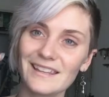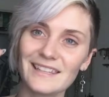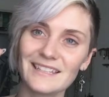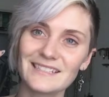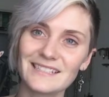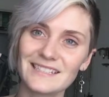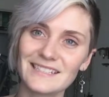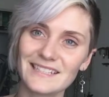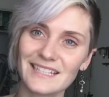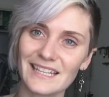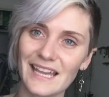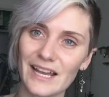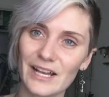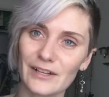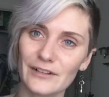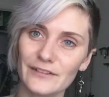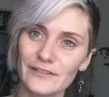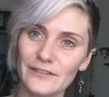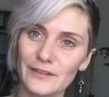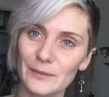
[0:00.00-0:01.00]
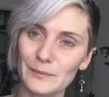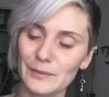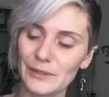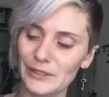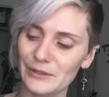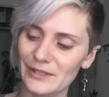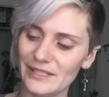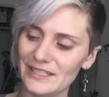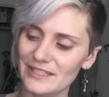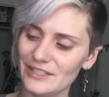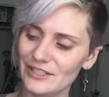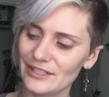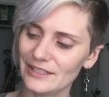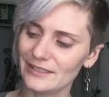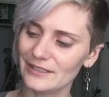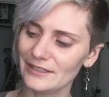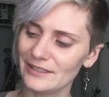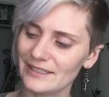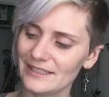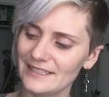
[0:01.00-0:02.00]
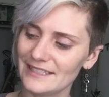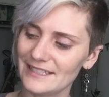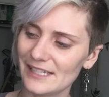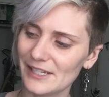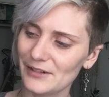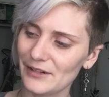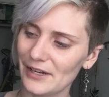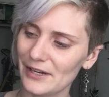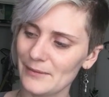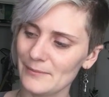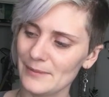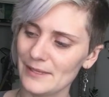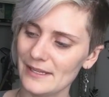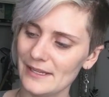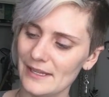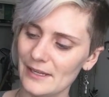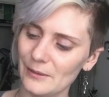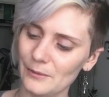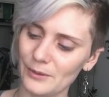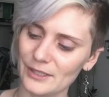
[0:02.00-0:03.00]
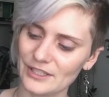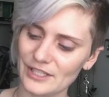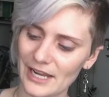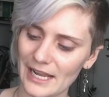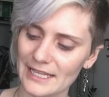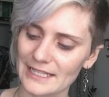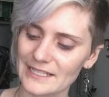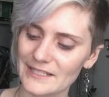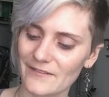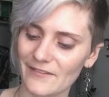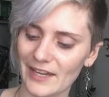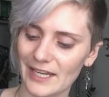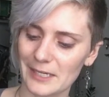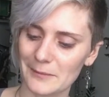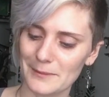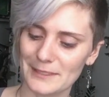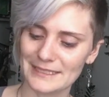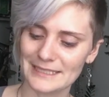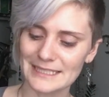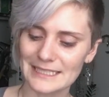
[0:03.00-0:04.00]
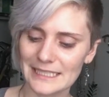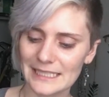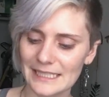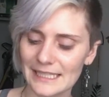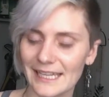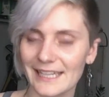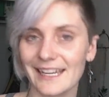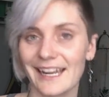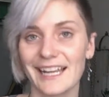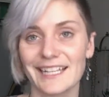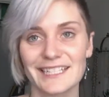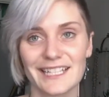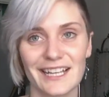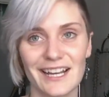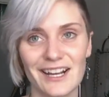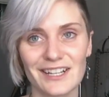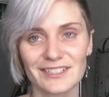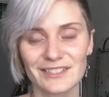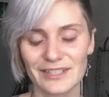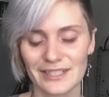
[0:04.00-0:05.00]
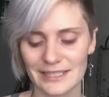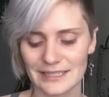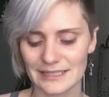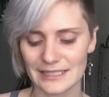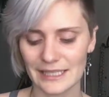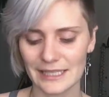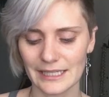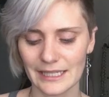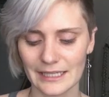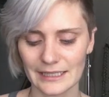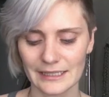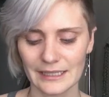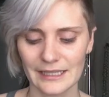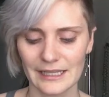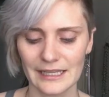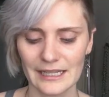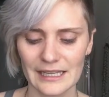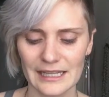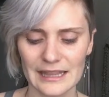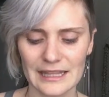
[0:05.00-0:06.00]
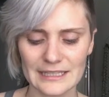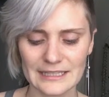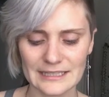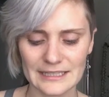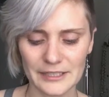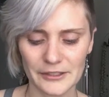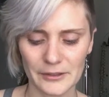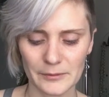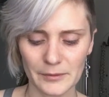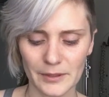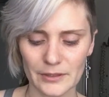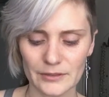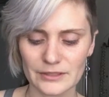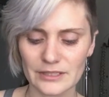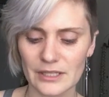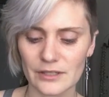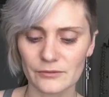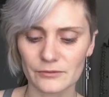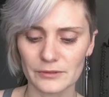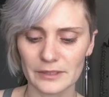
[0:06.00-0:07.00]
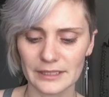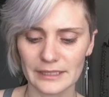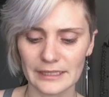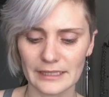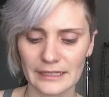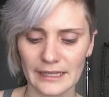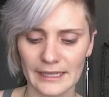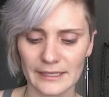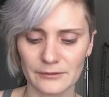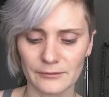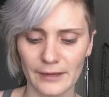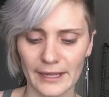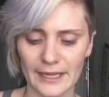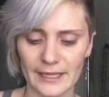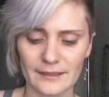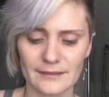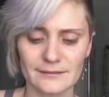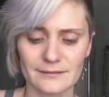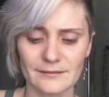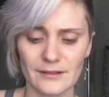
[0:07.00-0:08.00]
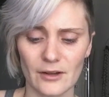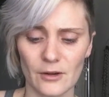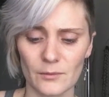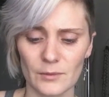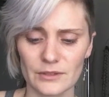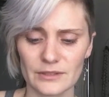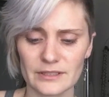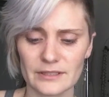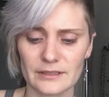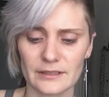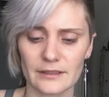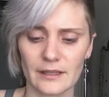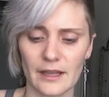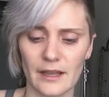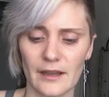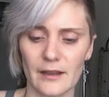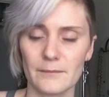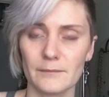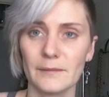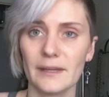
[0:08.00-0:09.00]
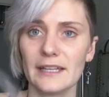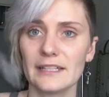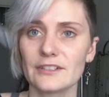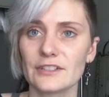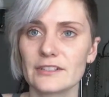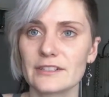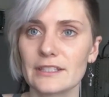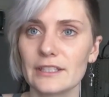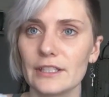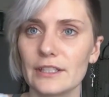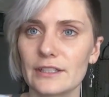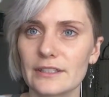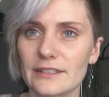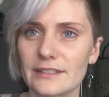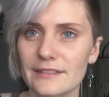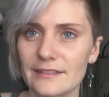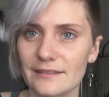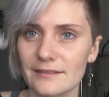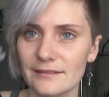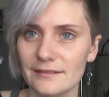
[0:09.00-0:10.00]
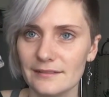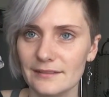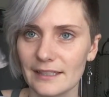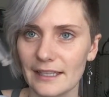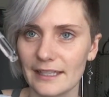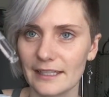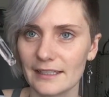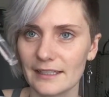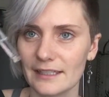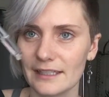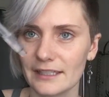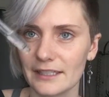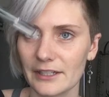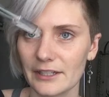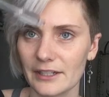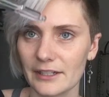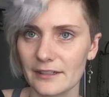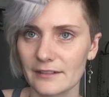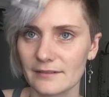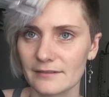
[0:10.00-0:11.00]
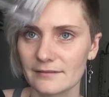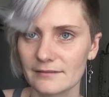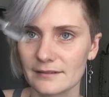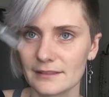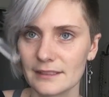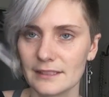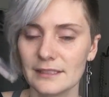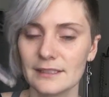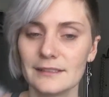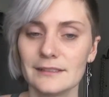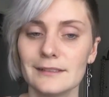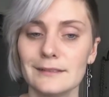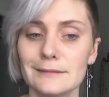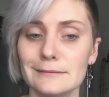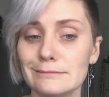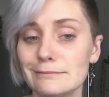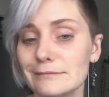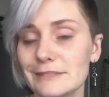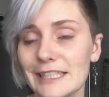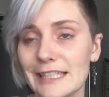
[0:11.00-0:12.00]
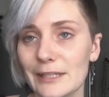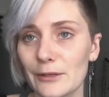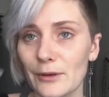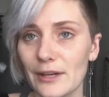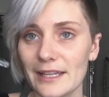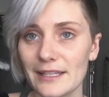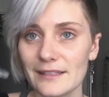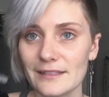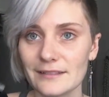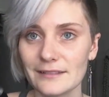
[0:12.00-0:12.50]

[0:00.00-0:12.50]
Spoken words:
This is the e.l.f. Beauty Shield Serum, which has vitamin C and antioxidants in it. This serum goes on really lightweight, almost, it just looks like clear liquid.